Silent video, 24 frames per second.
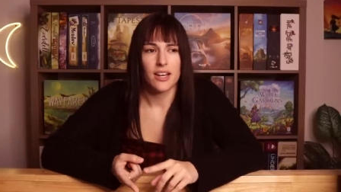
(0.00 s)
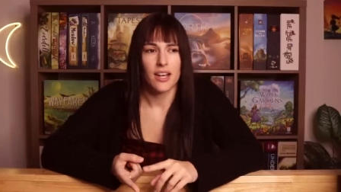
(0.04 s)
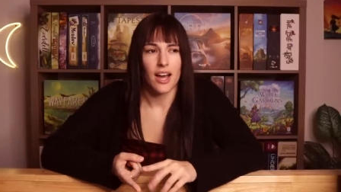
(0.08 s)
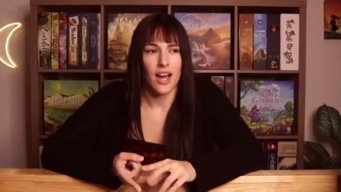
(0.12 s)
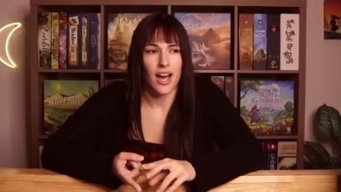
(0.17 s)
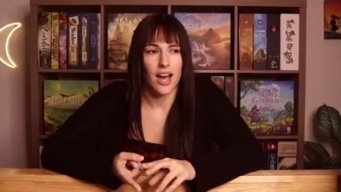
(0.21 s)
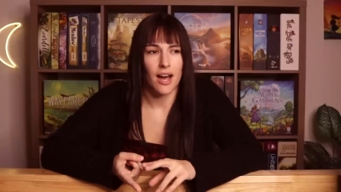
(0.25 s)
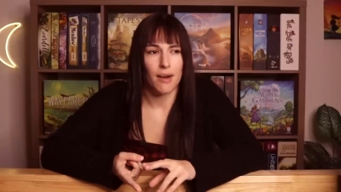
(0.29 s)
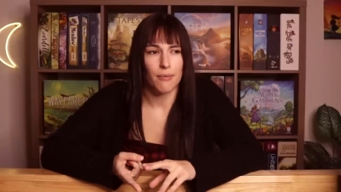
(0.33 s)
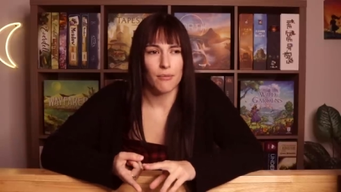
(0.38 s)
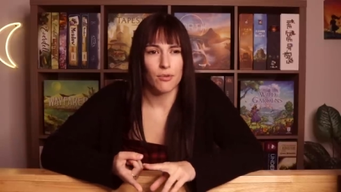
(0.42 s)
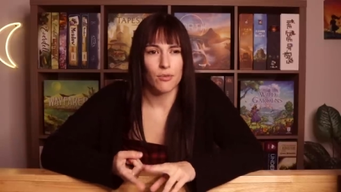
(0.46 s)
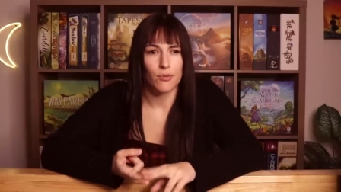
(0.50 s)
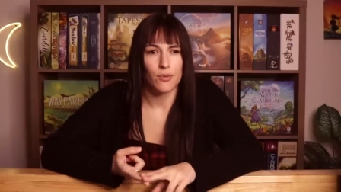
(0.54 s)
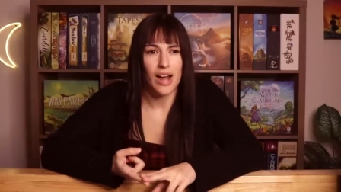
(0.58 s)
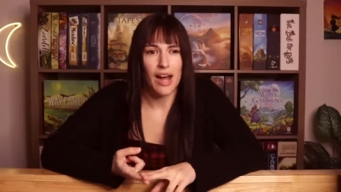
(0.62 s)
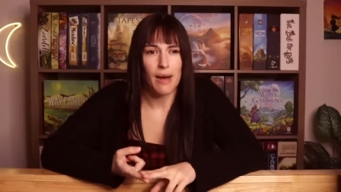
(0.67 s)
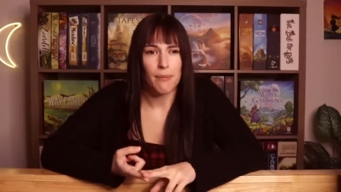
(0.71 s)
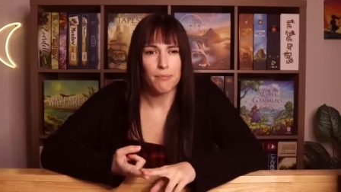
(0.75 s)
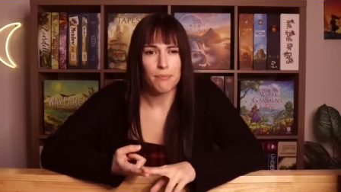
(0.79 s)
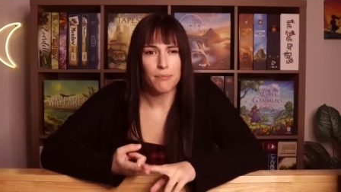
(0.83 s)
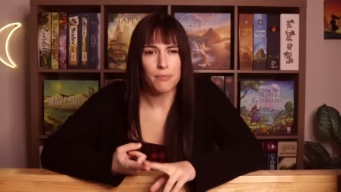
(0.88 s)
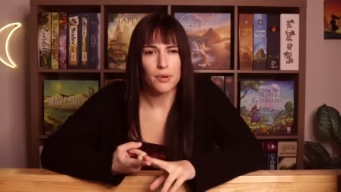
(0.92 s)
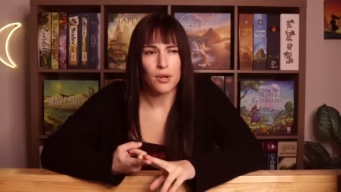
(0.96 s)
um,
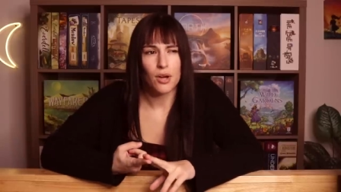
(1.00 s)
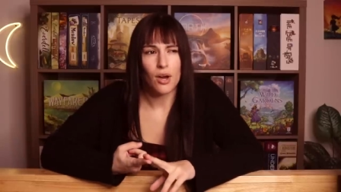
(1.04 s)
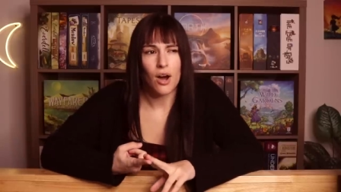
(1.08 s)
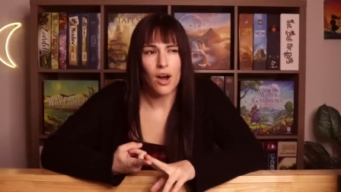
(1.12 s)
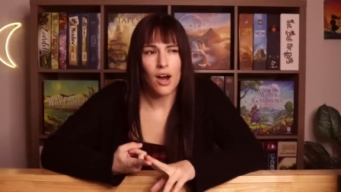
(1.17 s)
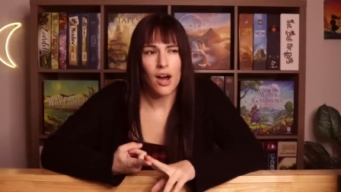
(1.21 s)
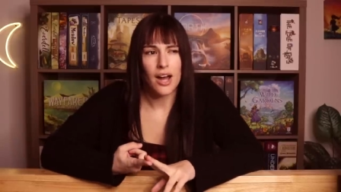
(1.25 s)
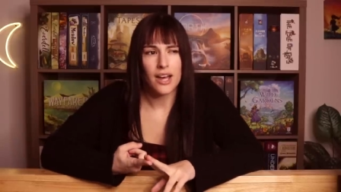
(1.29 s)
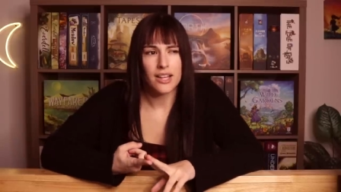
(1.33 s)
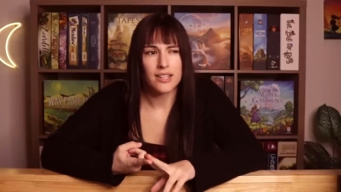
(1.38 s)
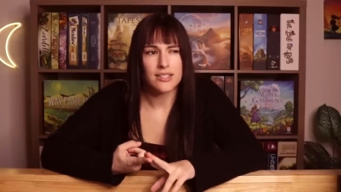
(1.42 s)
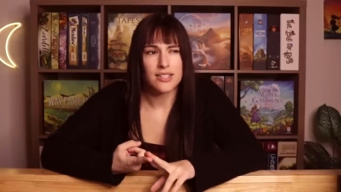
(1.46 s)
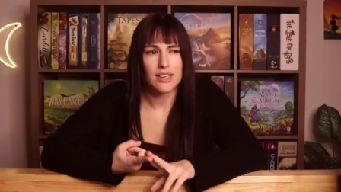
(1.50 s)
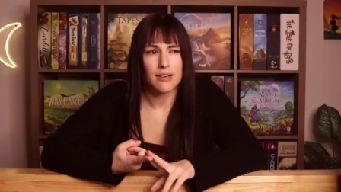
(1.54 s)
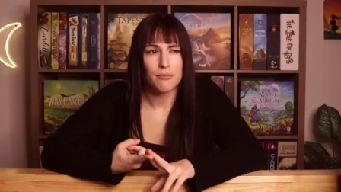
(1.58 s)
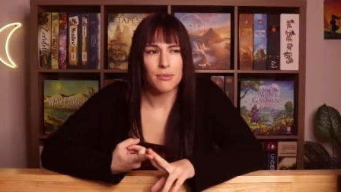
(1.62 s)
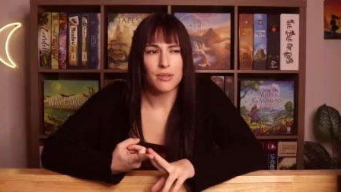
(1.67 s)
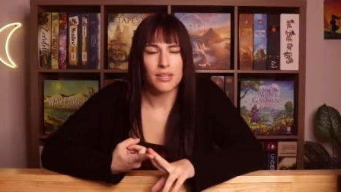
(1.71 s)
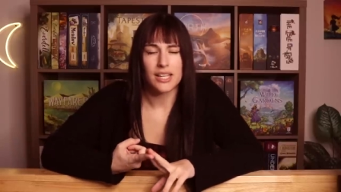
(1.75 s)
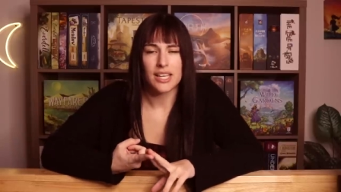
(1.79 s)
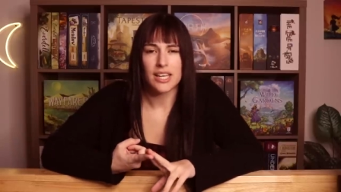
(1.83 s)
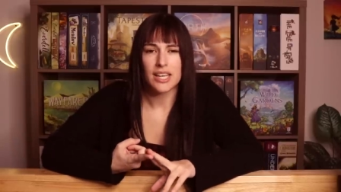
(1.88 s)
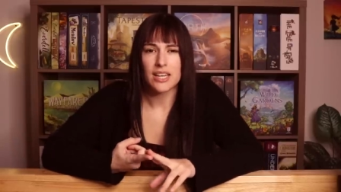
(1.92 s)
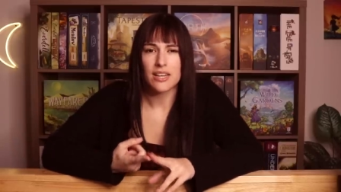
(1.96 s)
Rap Gods, I
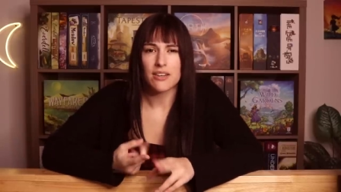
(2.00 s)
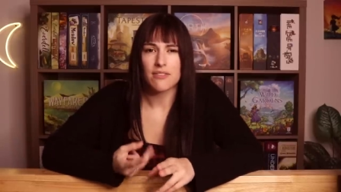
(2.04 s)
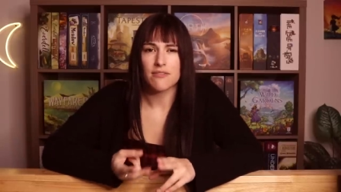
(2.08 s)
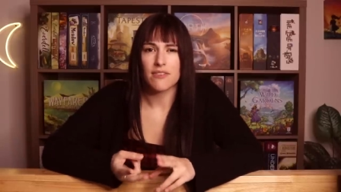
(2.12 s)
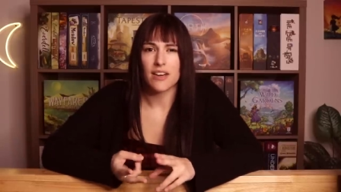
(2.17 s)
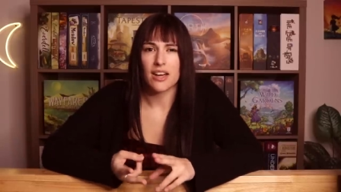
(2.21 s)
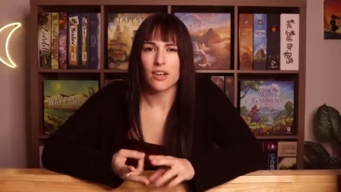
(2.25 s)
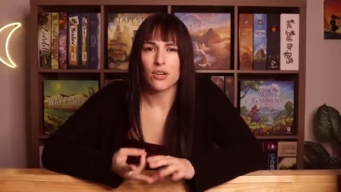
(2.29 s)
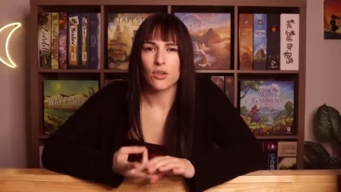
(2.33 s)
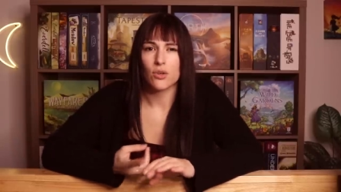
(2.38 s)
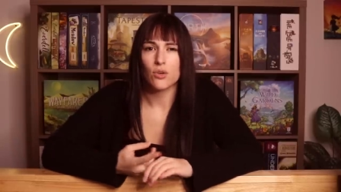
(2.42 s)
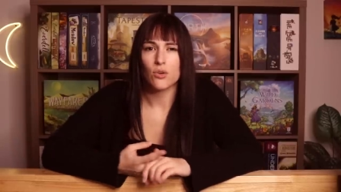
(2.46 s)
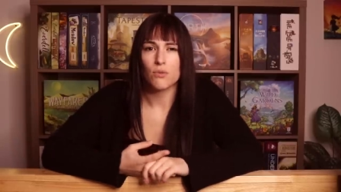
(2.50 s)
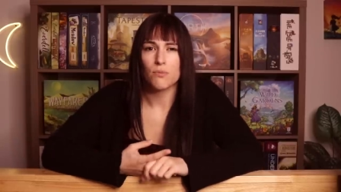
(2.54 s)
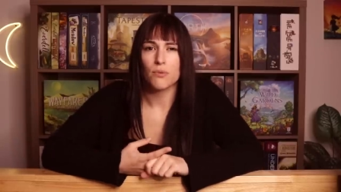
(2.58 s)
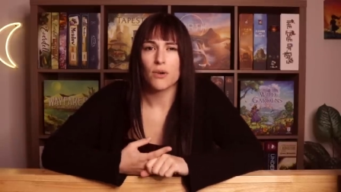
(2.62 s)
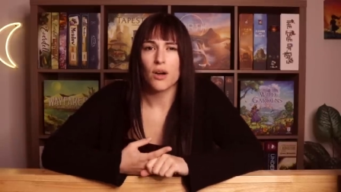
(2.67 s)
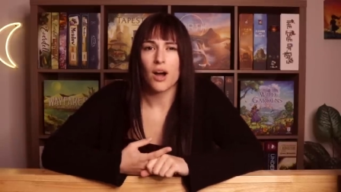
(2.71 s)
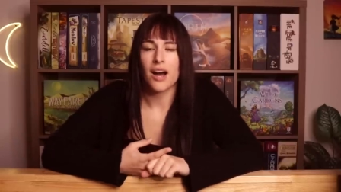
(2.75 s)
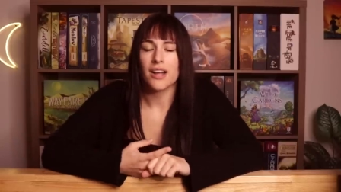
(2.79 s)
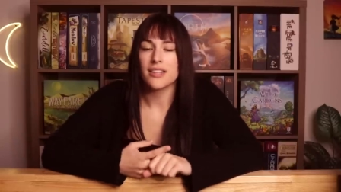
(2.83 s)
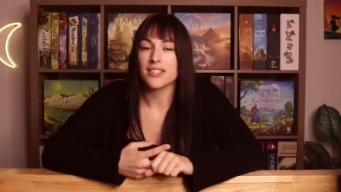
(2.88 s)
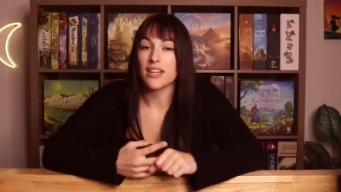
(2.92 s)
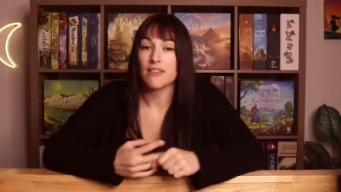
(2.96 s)
believe, and Hoop Gods.